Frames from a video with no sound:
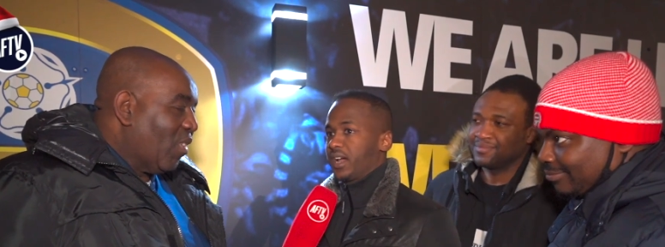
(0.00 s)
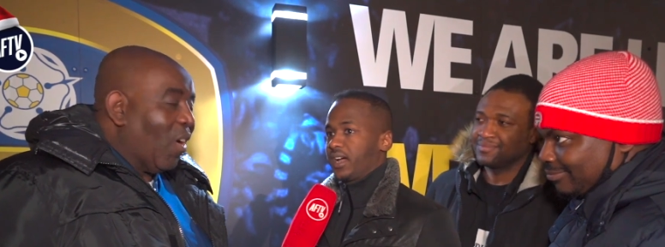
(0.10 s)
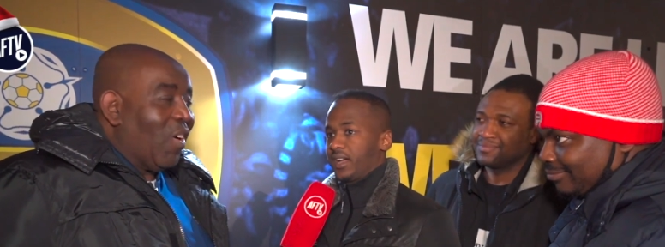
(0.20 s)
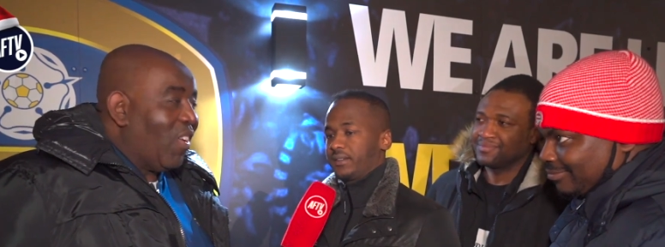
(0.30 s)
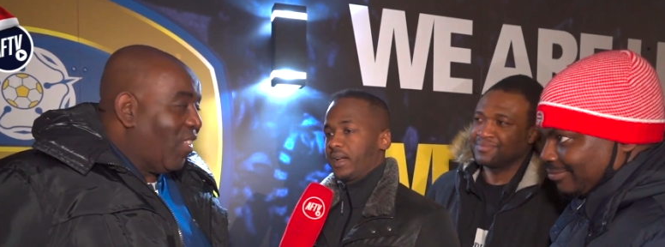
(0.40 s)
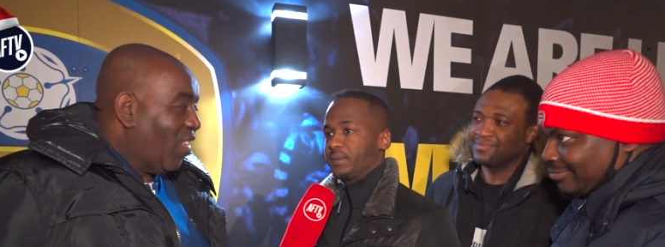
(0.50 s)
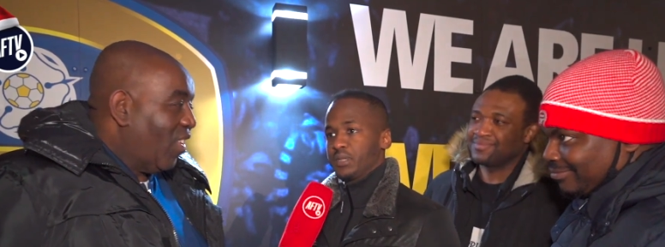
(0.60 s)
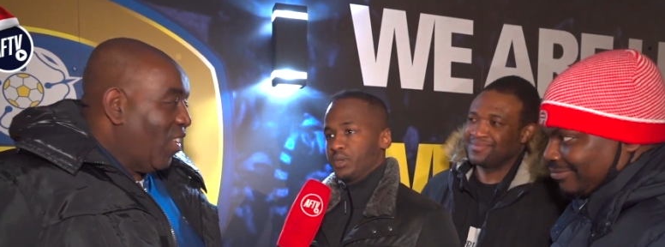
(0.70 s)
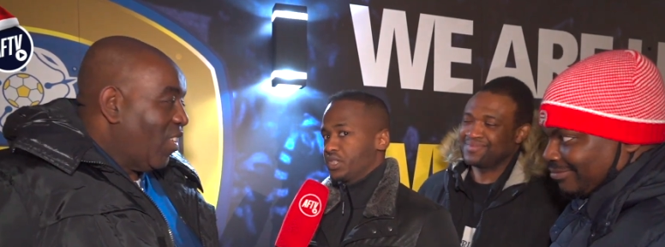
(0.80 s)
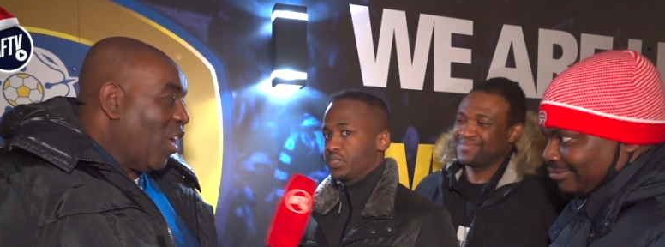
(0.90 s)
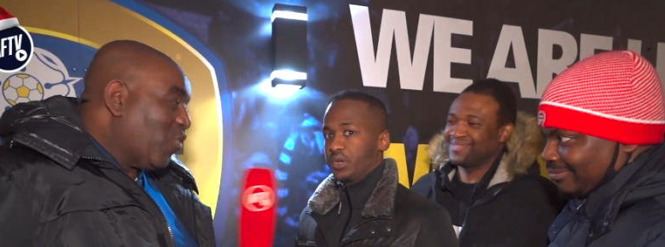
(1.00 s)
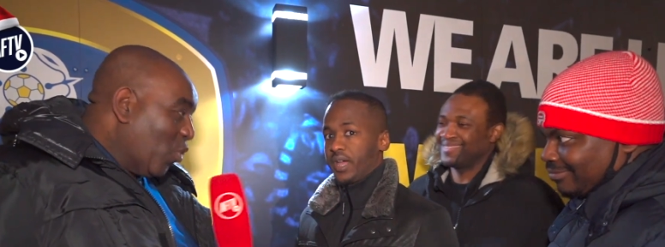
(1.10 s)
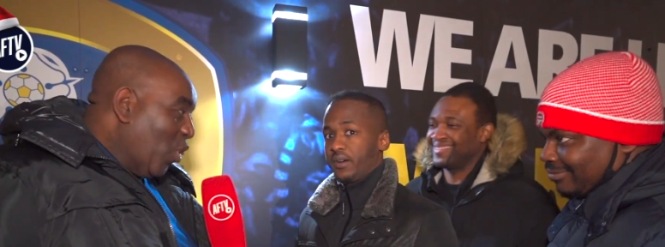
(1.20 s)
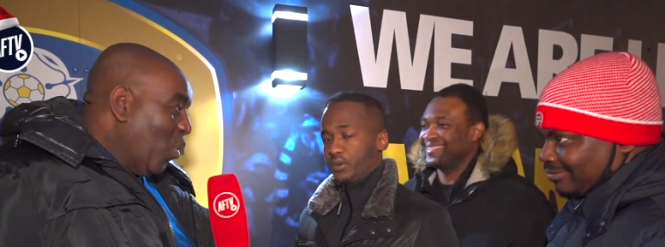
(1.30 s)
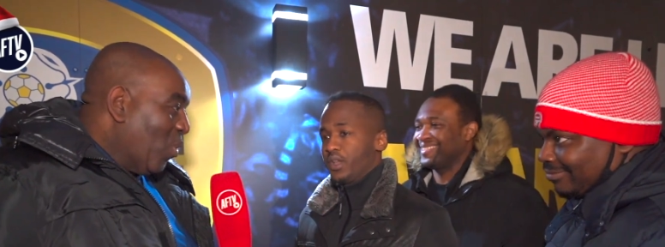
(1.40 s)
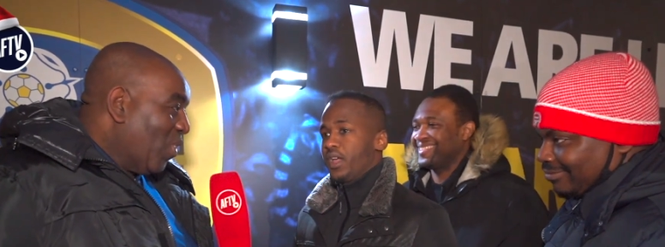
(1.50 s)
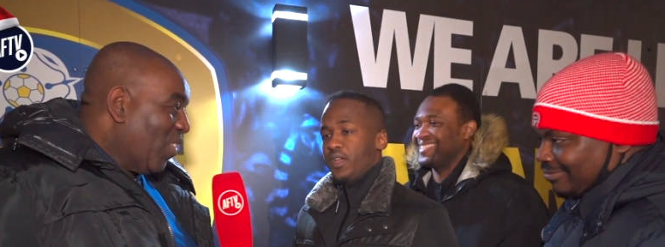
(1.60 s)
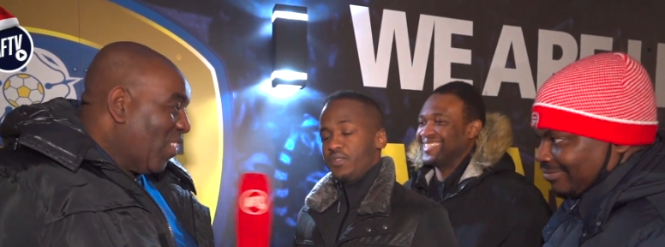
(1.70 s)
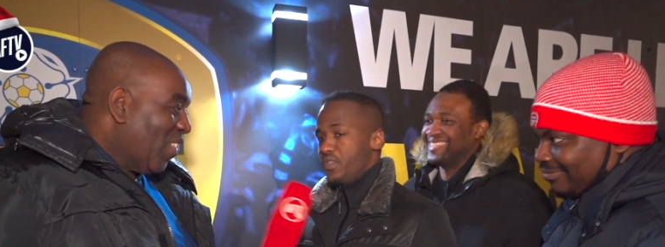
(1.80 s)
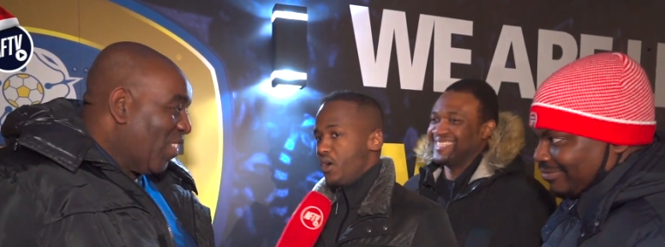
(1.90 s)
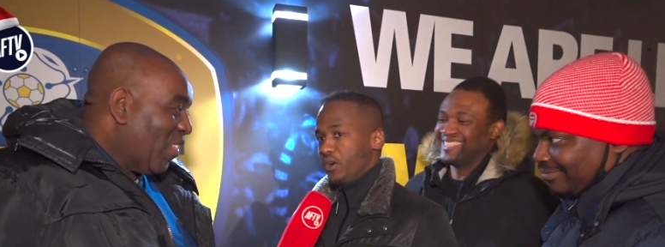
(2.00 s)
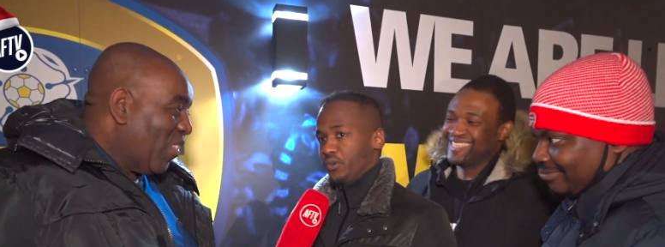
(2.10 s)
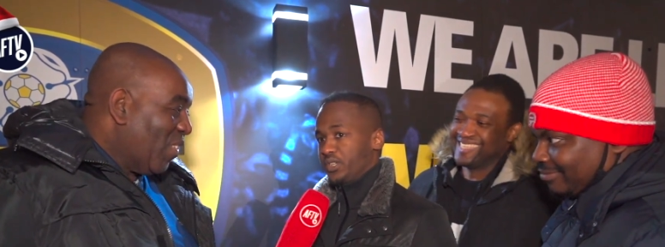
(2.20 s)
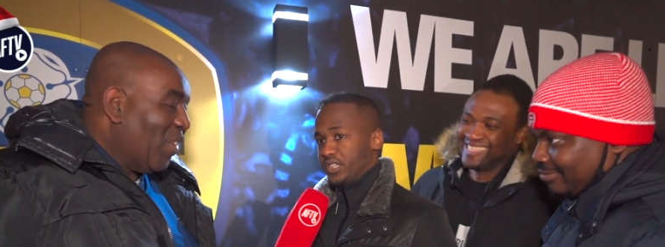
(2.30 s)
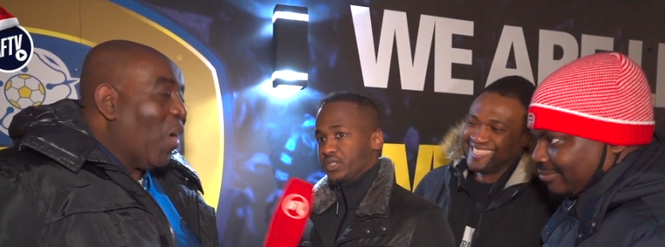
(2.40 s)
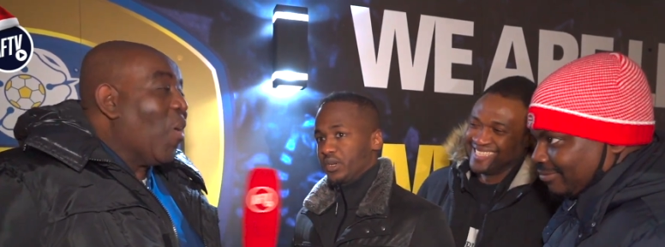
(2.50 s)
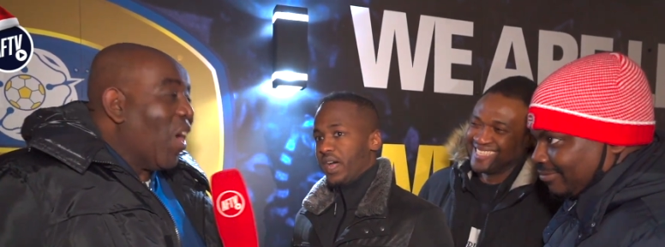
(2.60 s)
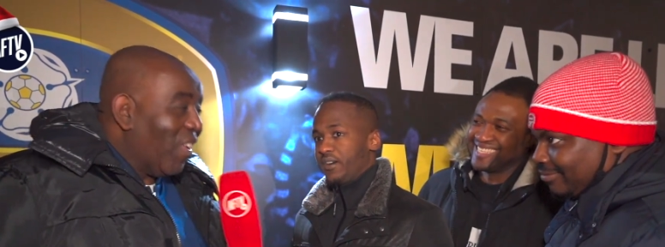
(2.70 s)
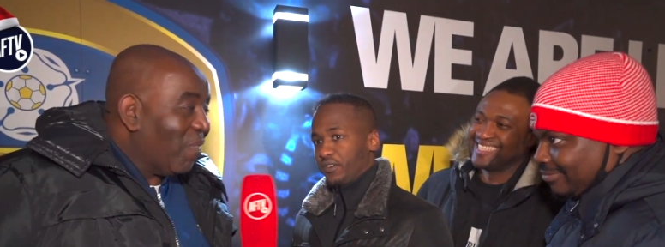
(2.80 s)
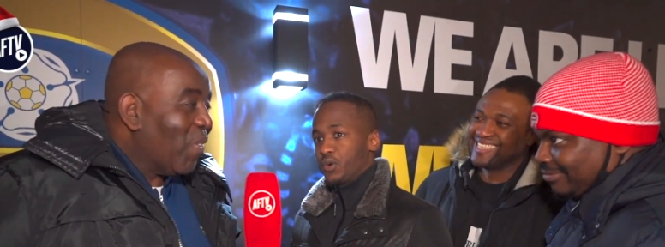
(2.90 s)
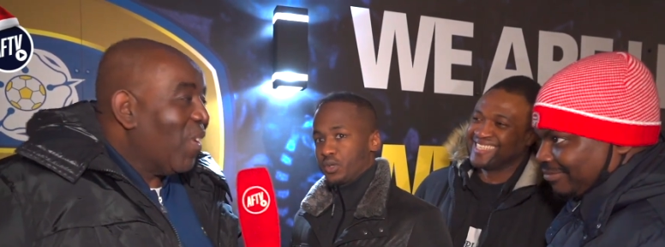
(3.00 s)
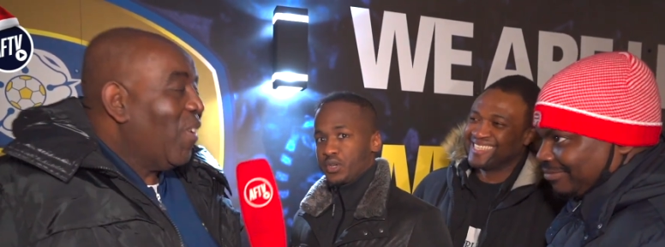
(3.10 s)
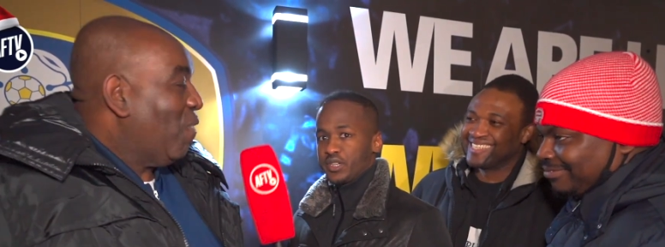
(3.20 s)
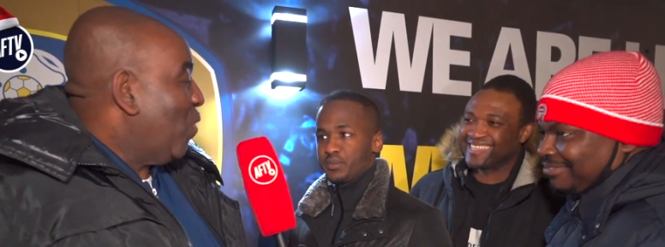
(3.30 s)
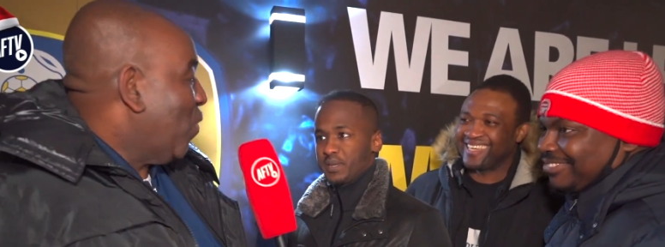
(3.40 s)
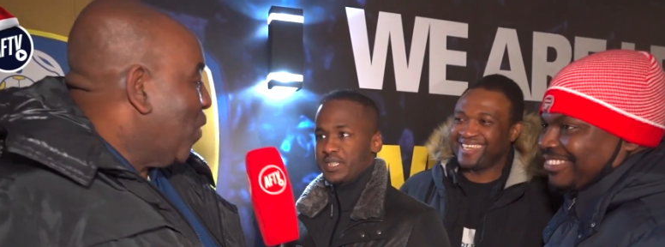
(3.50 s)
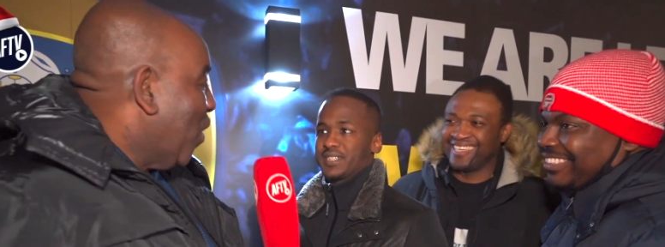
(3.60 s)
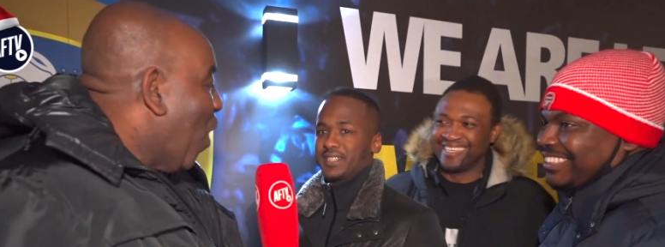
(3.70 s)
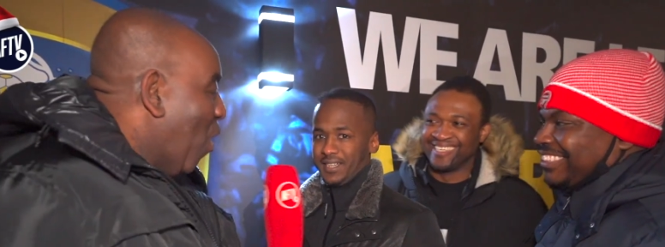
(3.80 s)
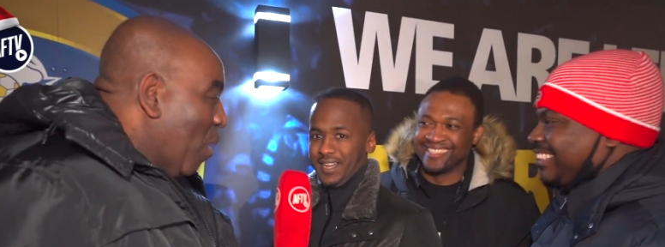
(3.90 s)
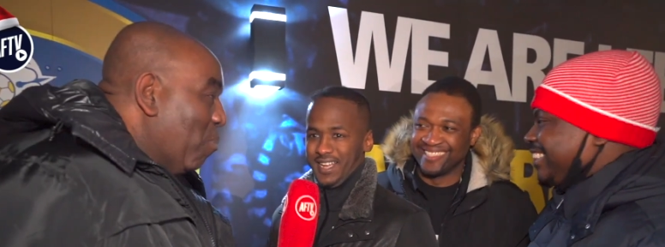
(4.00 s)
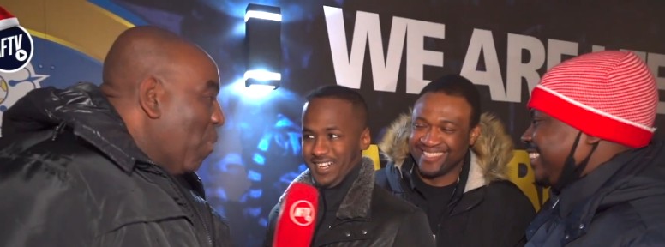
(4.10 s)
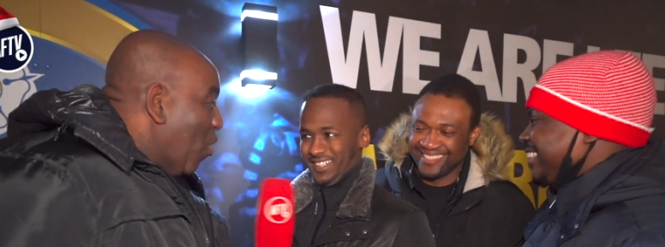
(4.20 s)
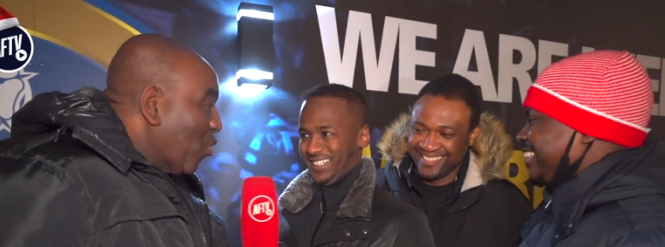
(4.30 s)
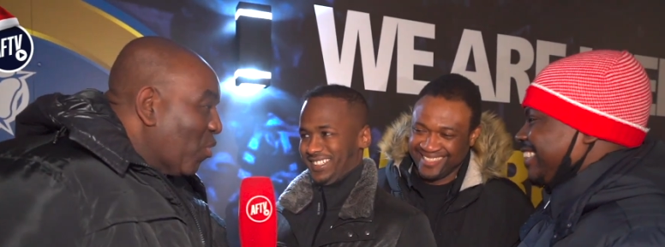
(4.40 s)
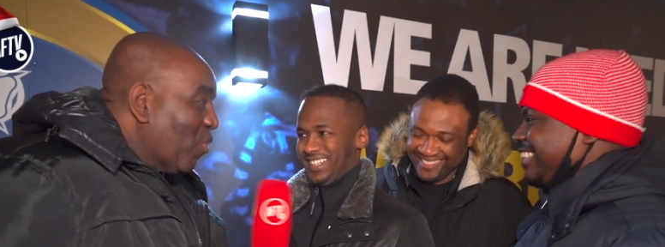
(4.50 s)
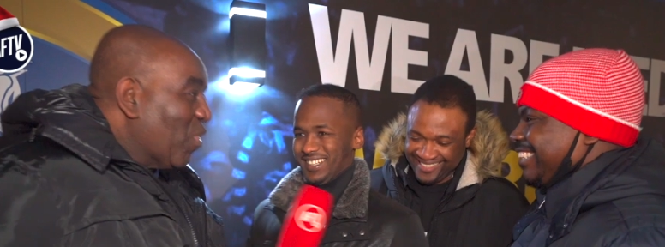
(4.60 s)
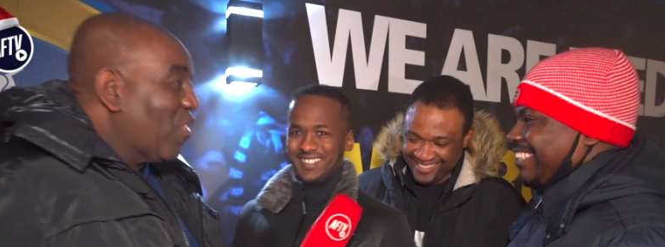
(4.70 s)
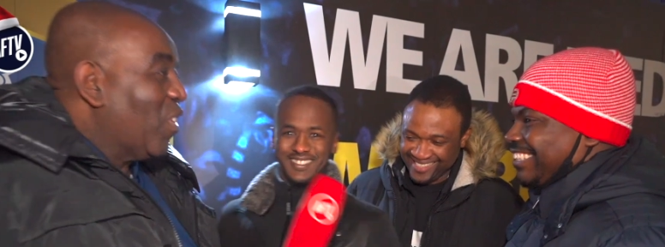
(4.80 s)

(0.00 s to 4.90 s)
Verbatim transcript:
Speaker 1: All right. I mean, we just yes or no. No, we just gonna have a good Christmas. All right, Merry Christmas. Oh,